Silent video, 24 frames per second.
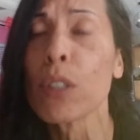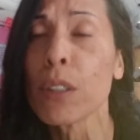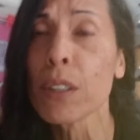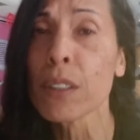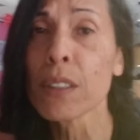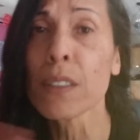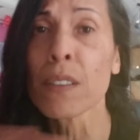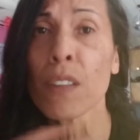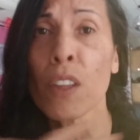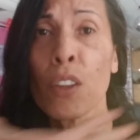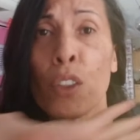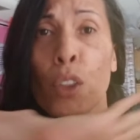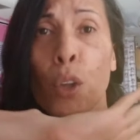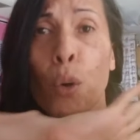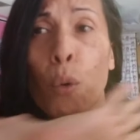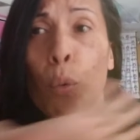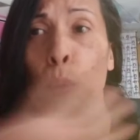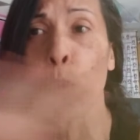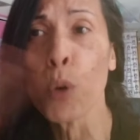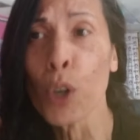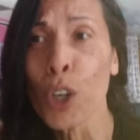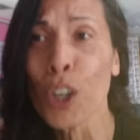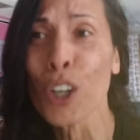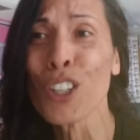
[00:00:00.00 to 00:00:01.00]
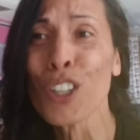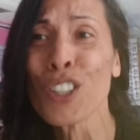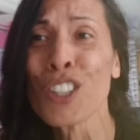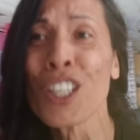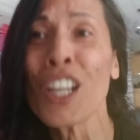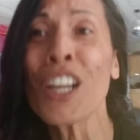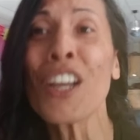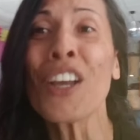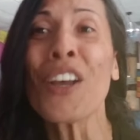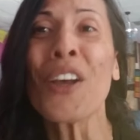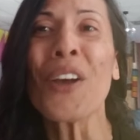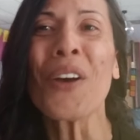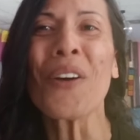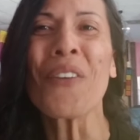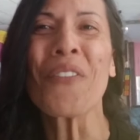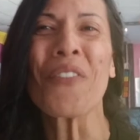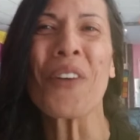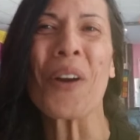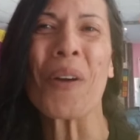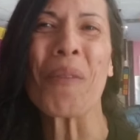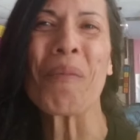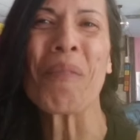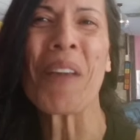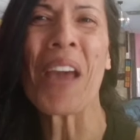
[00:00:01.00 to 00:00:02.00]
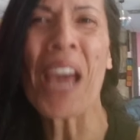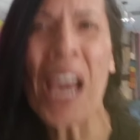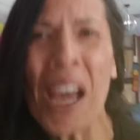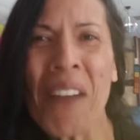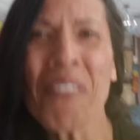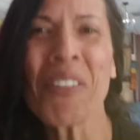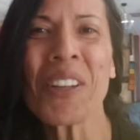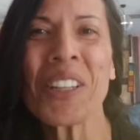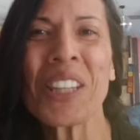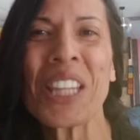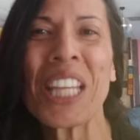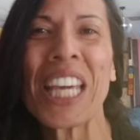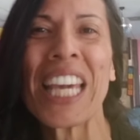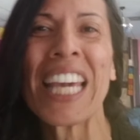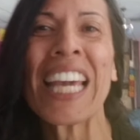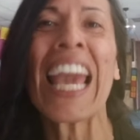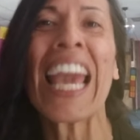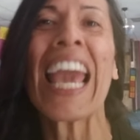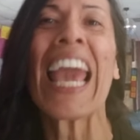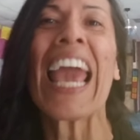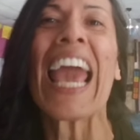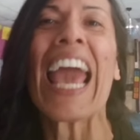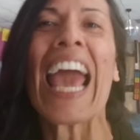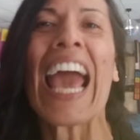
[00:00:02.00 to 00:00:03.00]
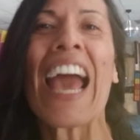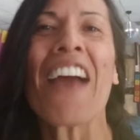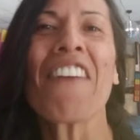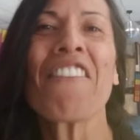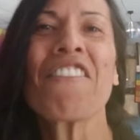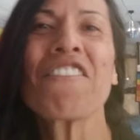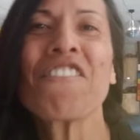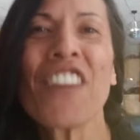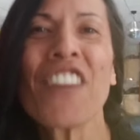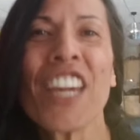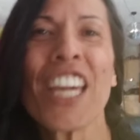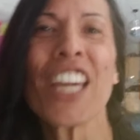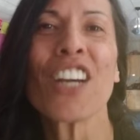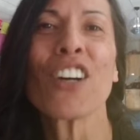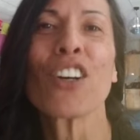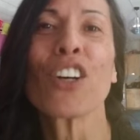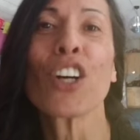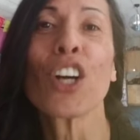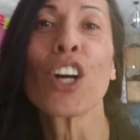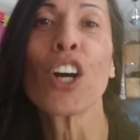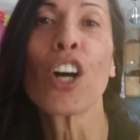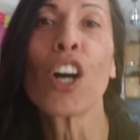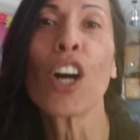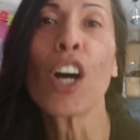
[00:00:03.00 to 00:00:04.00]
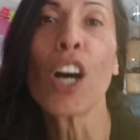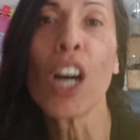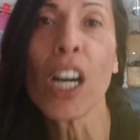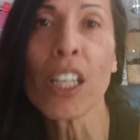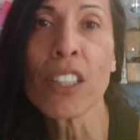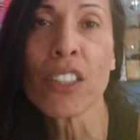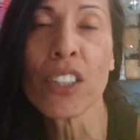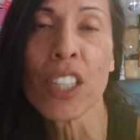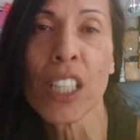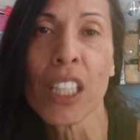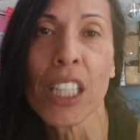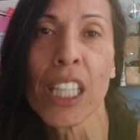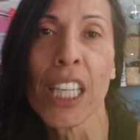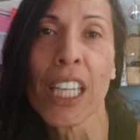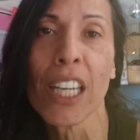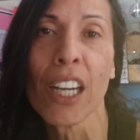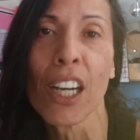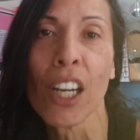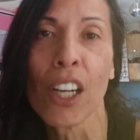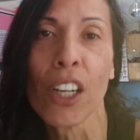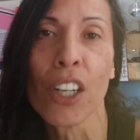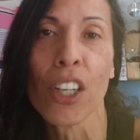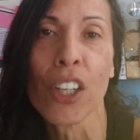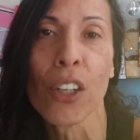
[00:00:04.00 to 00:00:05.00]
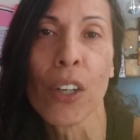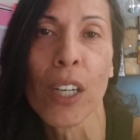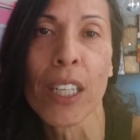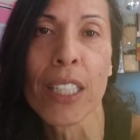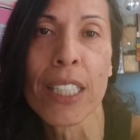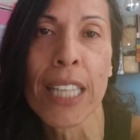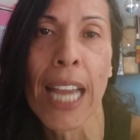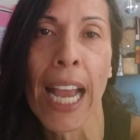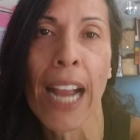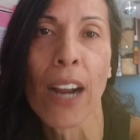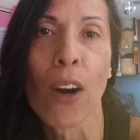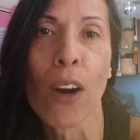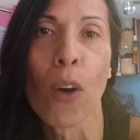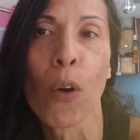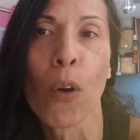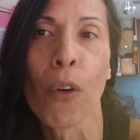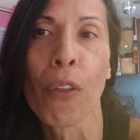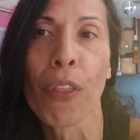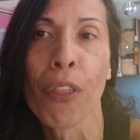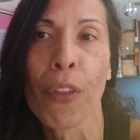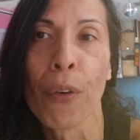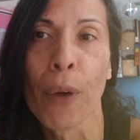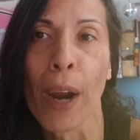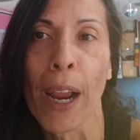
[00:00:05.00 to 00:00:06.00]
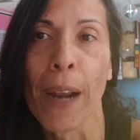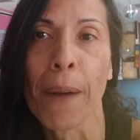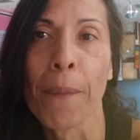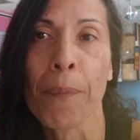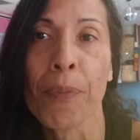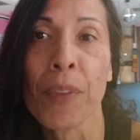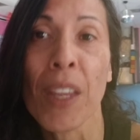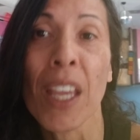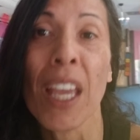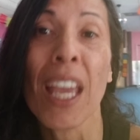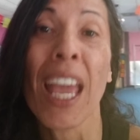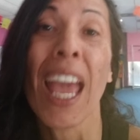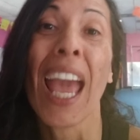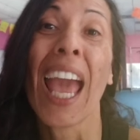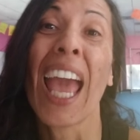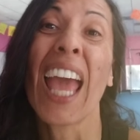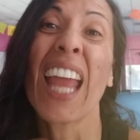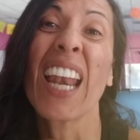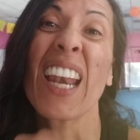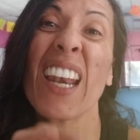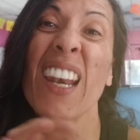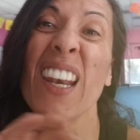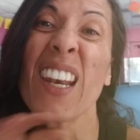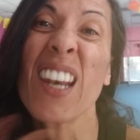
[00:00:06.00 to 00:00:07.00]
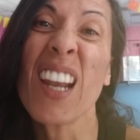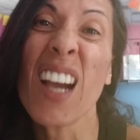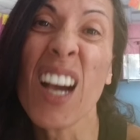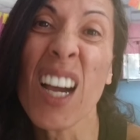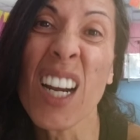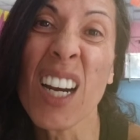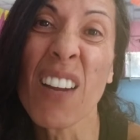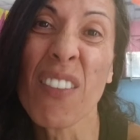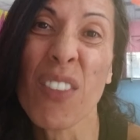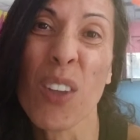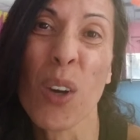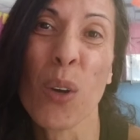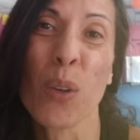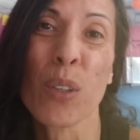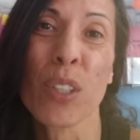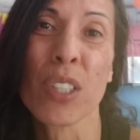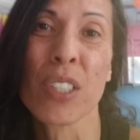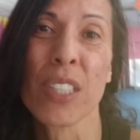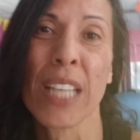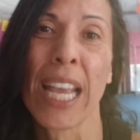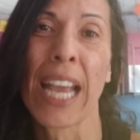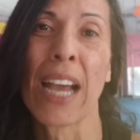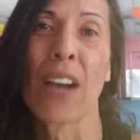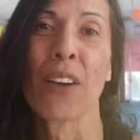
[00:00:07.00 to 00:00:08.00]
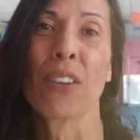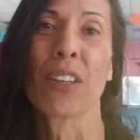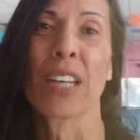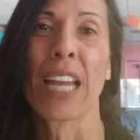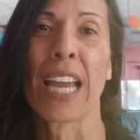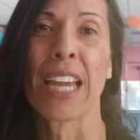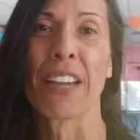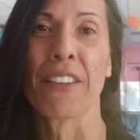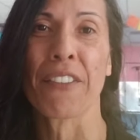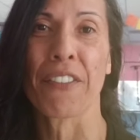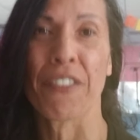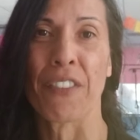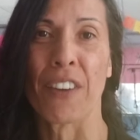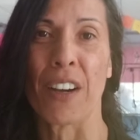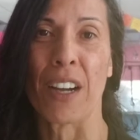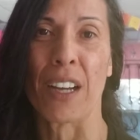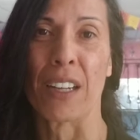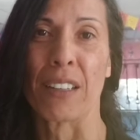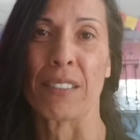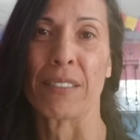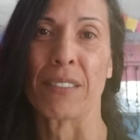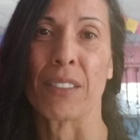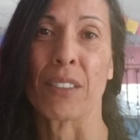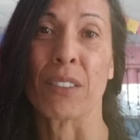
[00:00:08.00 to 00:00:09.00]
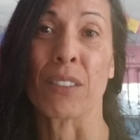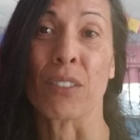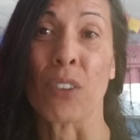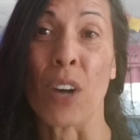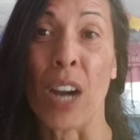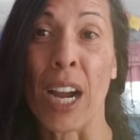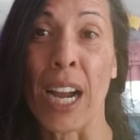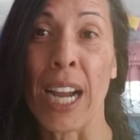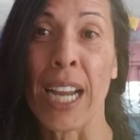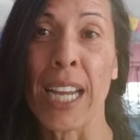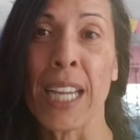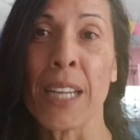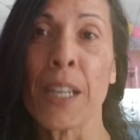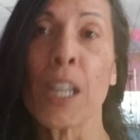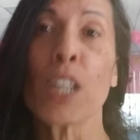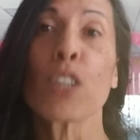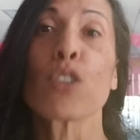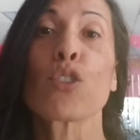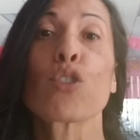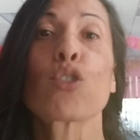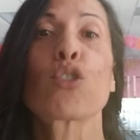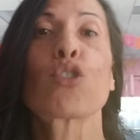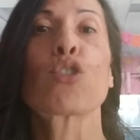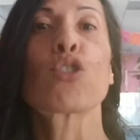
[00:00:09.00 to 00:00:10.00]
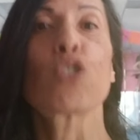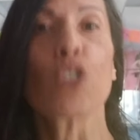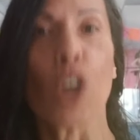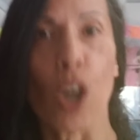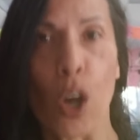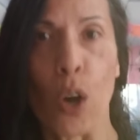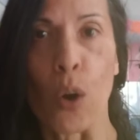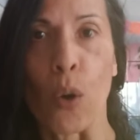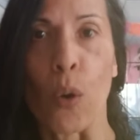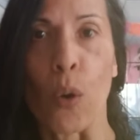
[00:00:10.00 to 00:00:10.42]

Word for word: the worst from everything and feel constantly under attack or threat. And none of those sound like fun right? So,